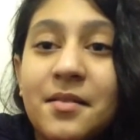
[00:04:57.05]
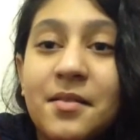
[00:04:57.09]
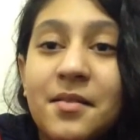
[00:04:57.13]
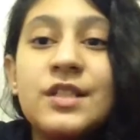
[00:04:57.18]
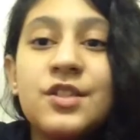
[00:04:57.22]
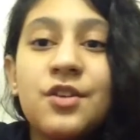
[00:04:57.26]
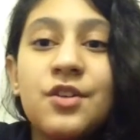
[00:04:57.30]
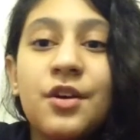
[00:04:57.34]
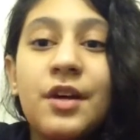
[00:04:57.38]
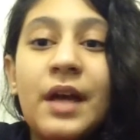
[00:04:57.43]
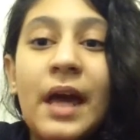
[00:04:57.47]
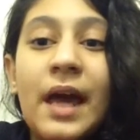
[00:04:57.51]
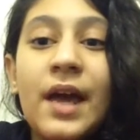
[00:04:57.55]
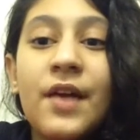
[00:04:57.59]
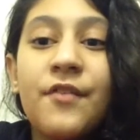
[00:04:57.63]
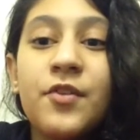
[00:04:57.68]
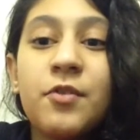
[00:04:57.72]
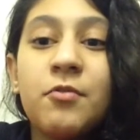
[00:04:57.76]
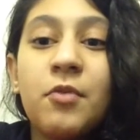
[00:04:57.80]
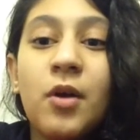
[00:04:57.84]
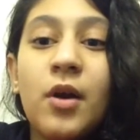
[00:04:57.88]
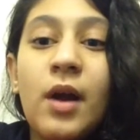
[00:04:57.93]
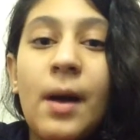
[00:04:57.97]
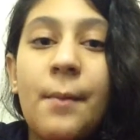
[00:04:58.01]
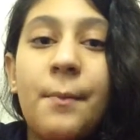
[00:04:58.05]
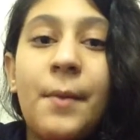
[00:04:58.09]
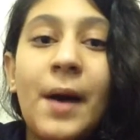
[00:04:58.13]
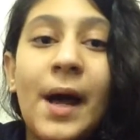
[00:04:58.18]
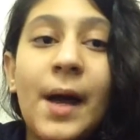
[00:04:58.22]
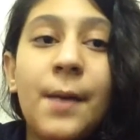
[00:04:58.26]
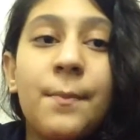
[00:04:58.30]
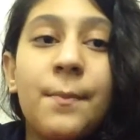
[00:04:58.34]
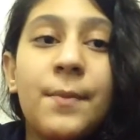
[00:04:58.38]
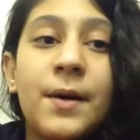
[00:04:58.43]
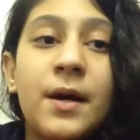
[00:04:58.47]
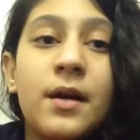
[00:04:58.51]
it's okay if you wore a
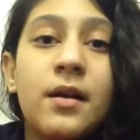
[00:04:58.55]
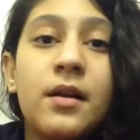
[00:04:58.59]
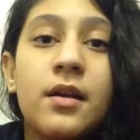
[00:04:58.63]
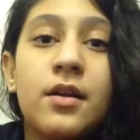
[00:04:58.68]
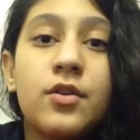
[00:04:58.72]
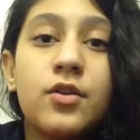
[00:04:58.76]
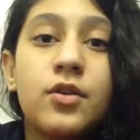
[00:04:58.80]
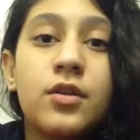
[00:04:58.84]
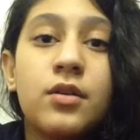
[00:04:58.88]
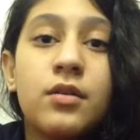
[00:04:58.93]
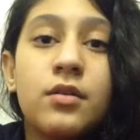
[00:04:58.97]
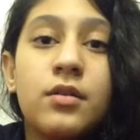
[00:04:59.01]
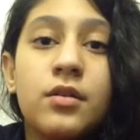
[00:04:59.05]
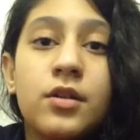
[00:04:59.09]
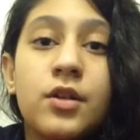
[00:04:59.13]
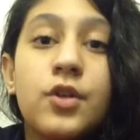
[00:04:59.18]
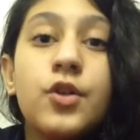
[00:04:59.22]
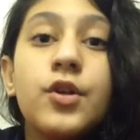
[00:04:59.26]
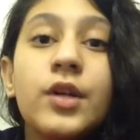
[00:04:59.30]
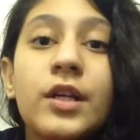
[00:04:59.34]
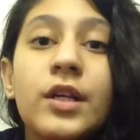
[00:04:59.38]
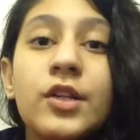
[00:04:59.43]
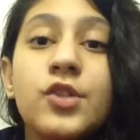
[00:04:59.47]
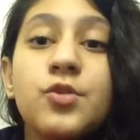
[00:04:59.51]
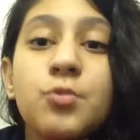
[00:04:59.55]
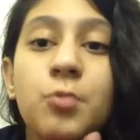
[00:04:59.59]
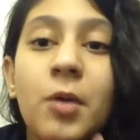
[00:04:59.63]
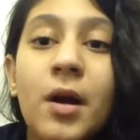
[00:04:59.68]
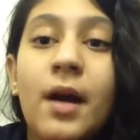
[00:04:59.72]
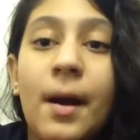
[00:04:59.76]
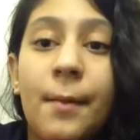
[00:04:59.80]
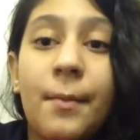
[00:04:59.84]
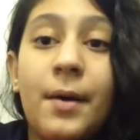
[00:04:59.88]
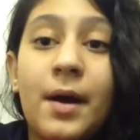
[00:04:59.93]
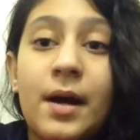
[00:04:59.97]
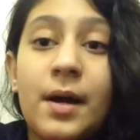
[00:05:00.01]
abaya, but you need to wear
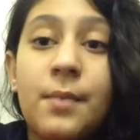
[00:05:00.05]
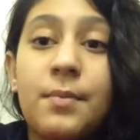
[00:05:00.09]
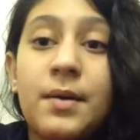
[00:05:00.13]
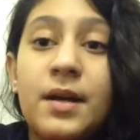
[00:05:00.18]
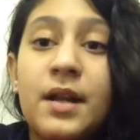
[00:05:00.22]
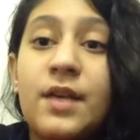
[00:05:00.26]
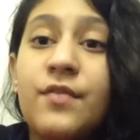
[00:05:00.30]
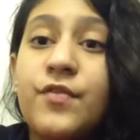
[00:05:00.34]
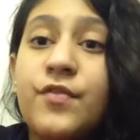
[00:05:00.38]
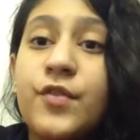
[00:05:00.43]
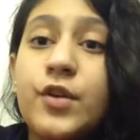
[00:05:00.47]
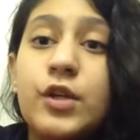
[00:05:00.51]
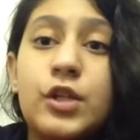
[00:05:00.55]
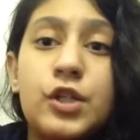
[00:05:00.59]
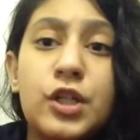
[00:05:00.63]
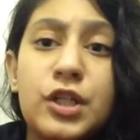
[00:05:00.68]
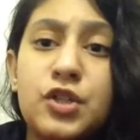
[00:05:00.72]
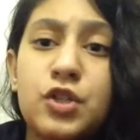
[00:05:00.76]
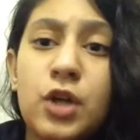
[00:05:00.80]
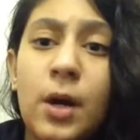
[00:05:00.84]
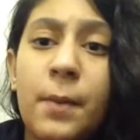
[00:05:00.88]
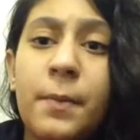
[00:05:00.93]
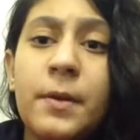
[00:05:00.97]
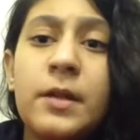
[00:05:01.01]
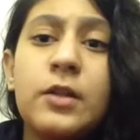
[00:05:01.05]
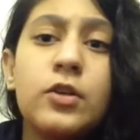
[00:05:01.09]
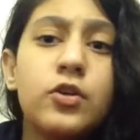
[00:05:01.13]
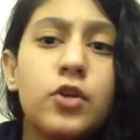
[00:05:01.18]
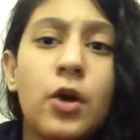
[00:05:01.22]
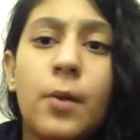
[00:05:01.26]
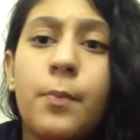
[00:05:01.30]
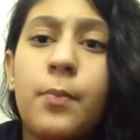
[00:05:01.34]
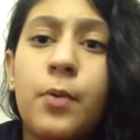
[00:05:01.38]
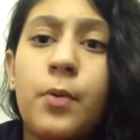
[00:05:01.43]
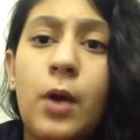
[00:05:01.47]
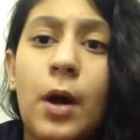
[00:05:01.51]
abaya, but if you just open it,
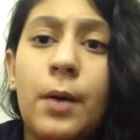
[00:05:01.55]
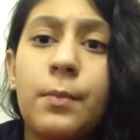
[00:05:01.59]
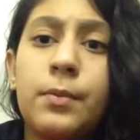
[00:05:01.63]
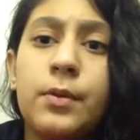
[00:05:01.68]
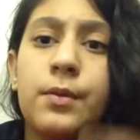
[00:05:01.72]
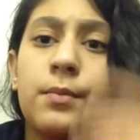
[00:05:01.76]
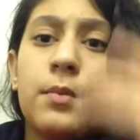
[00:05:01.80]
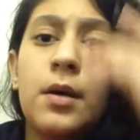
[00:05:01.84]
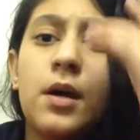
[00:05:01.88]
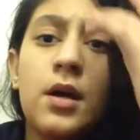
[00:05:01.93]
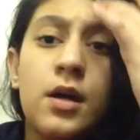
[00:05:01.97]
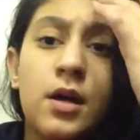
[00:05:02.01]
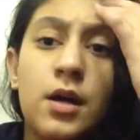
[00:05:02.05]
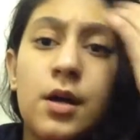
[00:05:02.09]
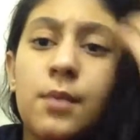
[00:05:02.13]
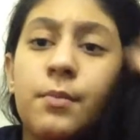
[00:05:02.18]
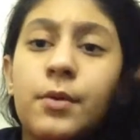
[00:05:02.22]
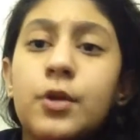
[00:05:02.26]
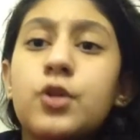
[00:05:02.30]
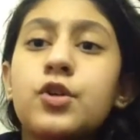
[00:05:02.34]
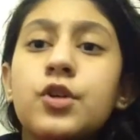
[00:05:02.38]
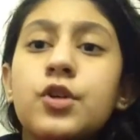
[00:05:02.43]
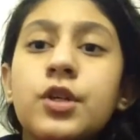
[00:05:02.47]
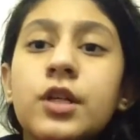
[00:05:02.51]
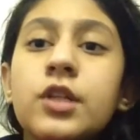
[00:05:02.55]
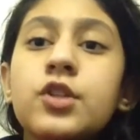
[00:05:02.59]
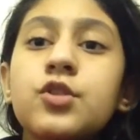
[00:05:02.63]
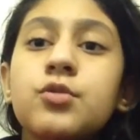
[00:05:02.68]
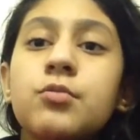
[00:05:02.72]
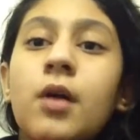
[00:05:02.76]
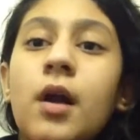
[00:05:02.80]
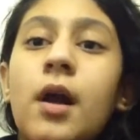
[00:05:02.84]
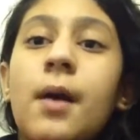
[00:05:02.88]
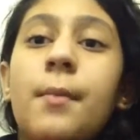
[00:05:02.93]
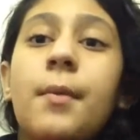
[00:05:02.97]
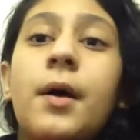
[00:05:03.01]
no problem. But you need to
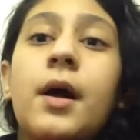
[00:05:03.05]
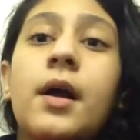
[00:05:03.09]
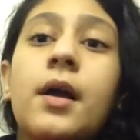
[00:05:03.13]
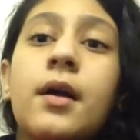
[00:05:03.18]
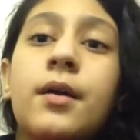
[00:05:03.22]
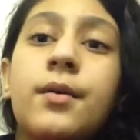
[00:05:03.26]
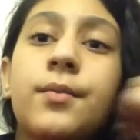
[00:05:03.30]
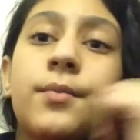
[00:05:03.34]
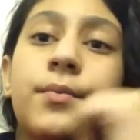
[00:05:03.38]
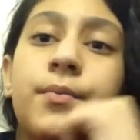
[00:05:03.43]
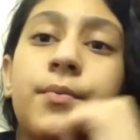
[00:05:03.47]
wear abaya.